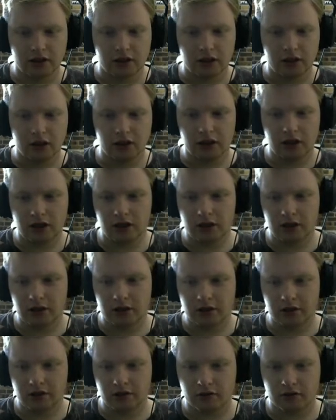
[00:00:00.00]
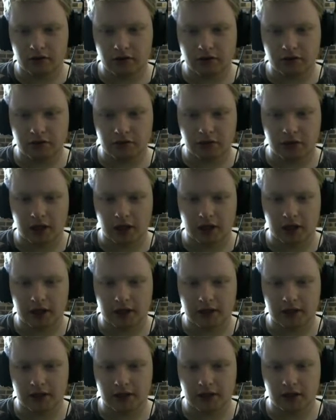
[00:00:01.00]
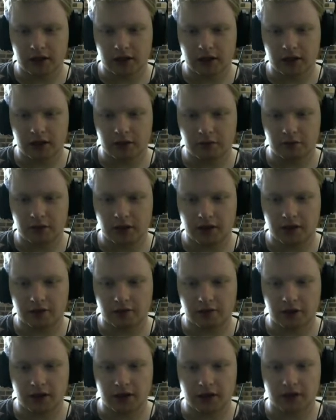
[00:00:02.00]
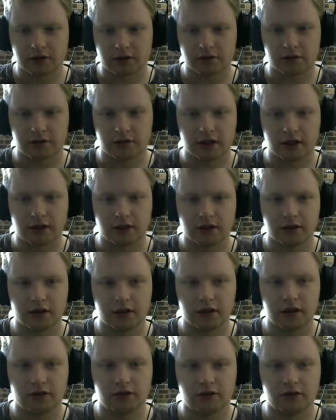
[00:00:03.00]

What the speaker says: Run as players. Oh, play as my custom character, that'll